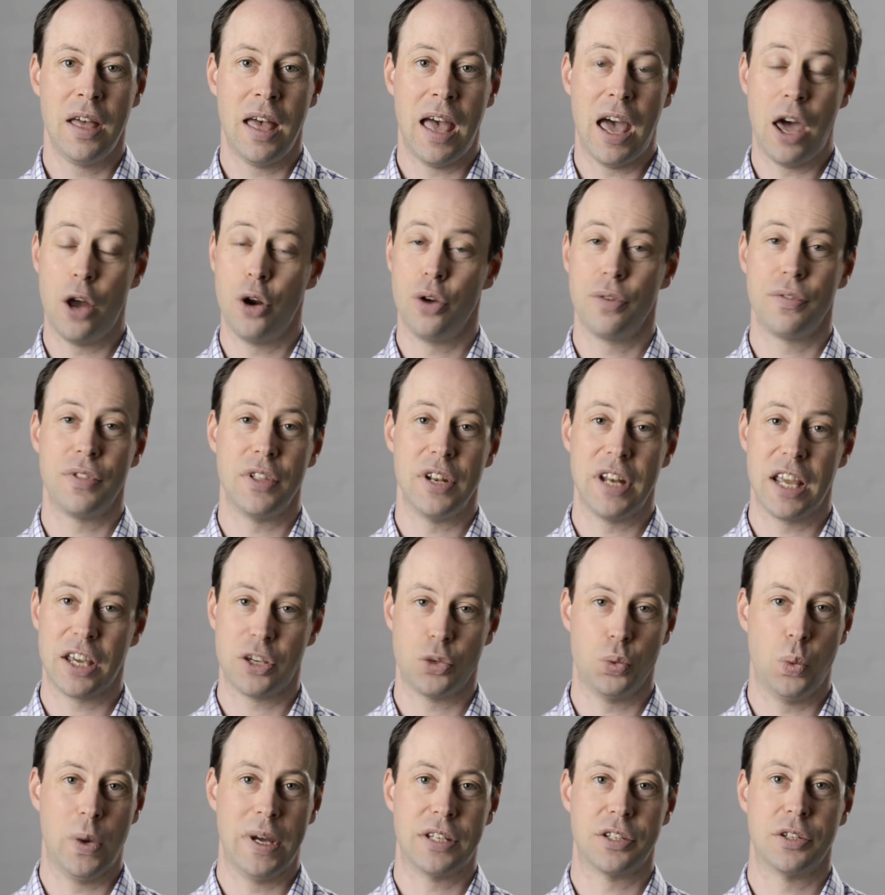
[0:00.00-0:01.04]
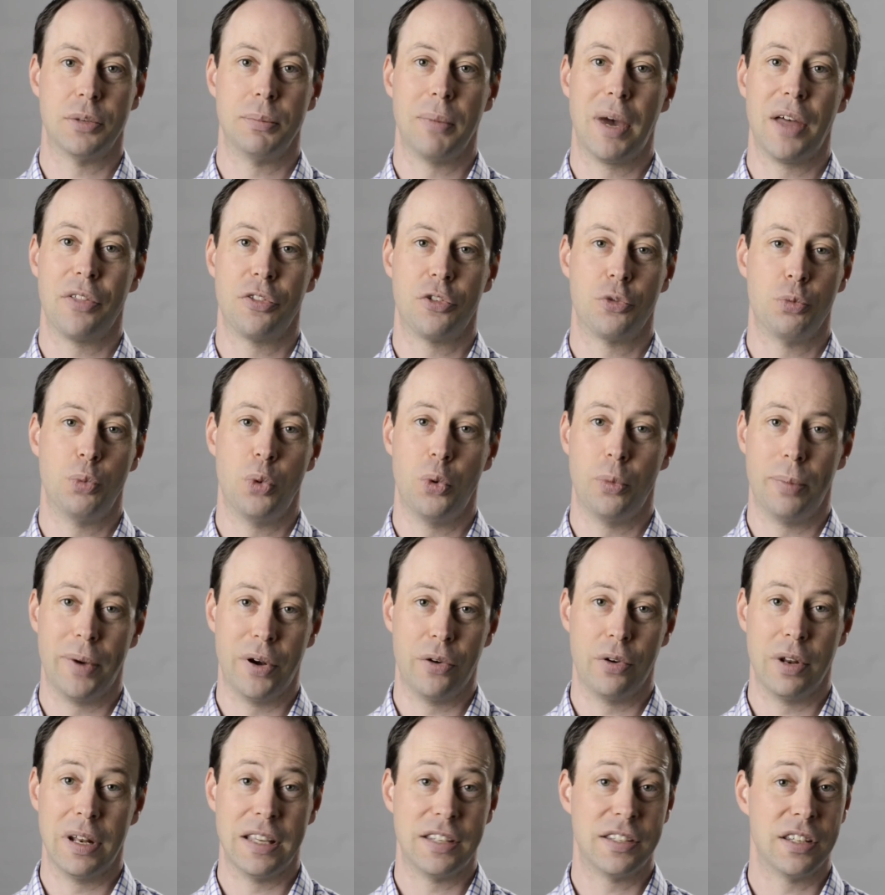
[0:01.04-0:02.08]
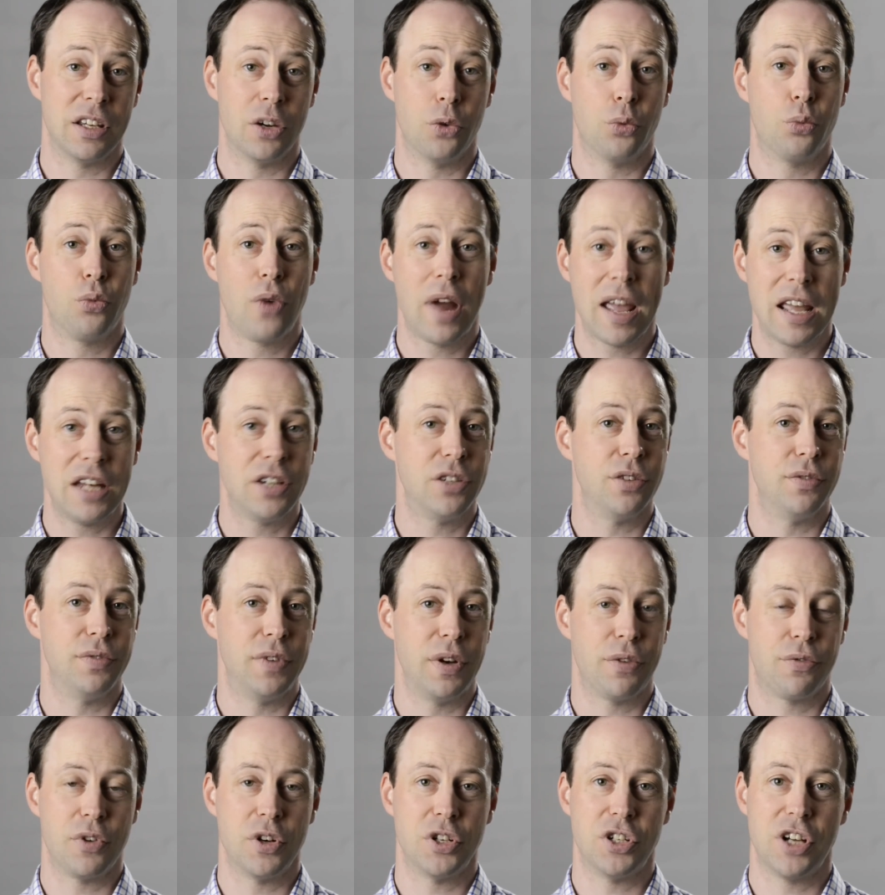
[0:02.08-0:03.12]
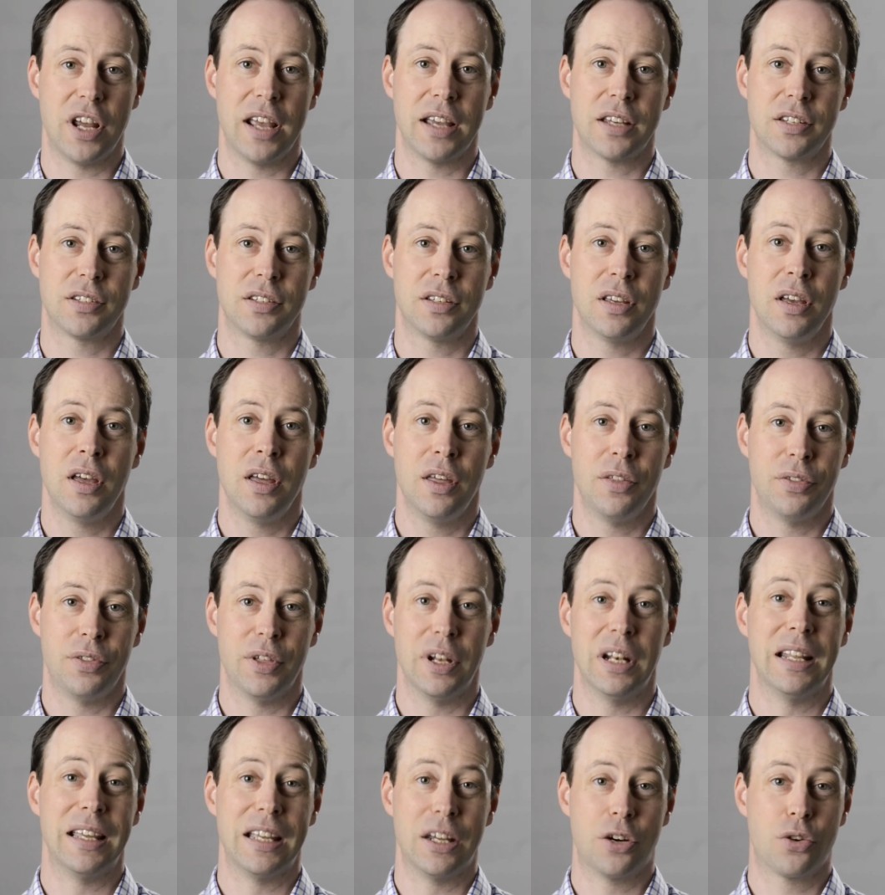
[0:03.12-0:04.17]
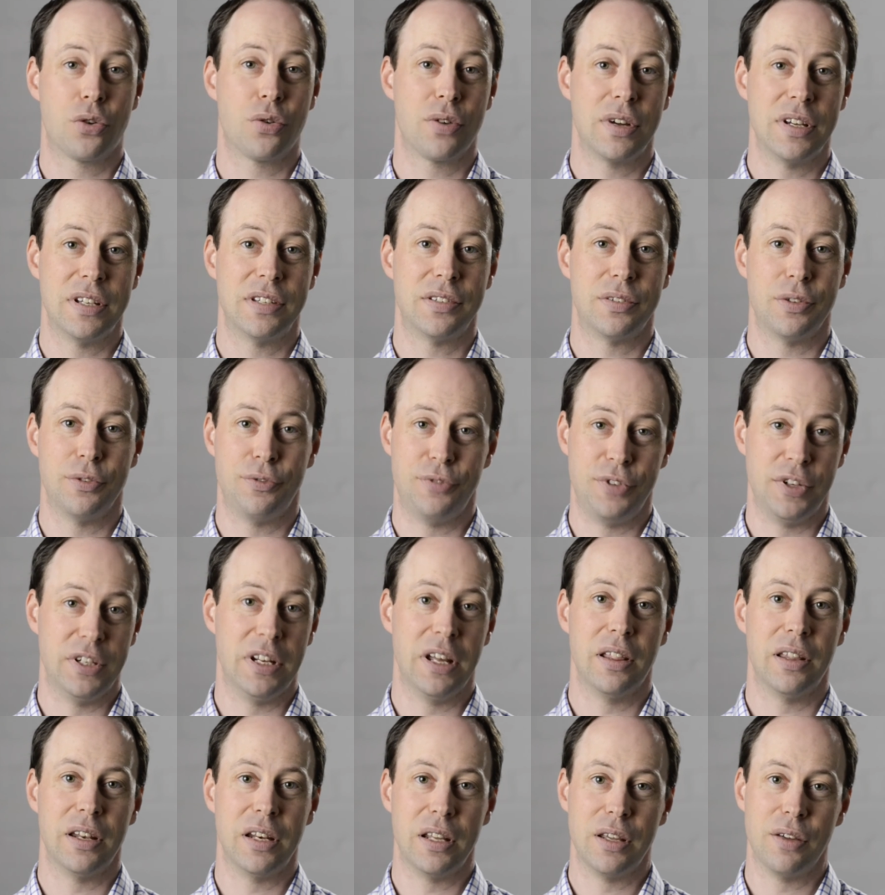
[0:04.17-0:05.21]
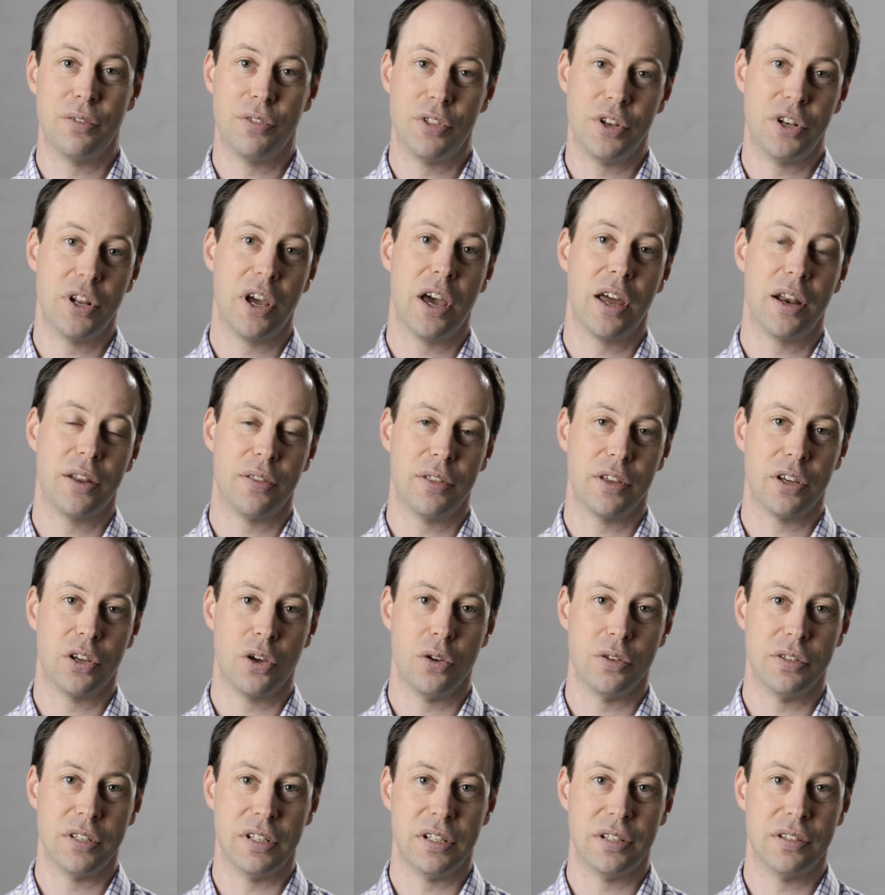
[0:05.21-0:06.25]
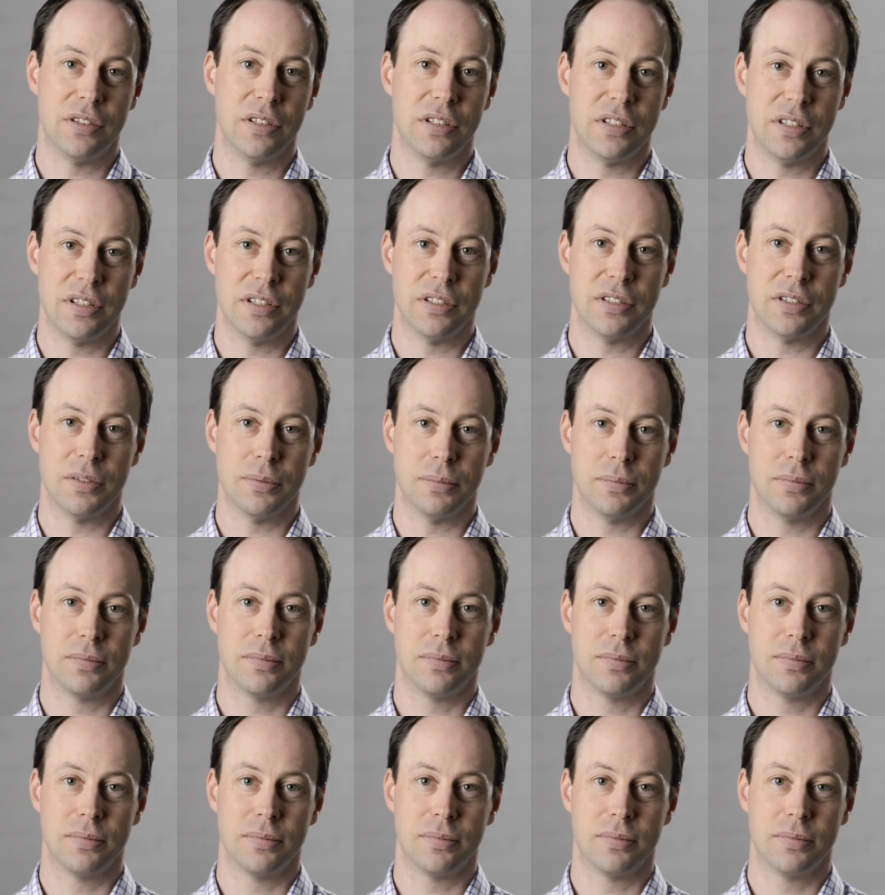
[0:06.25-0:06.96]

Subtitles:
And over the next weeks and months, we'll be releasing a range of different checks that'll increase the fidelity of the data that goes into the system.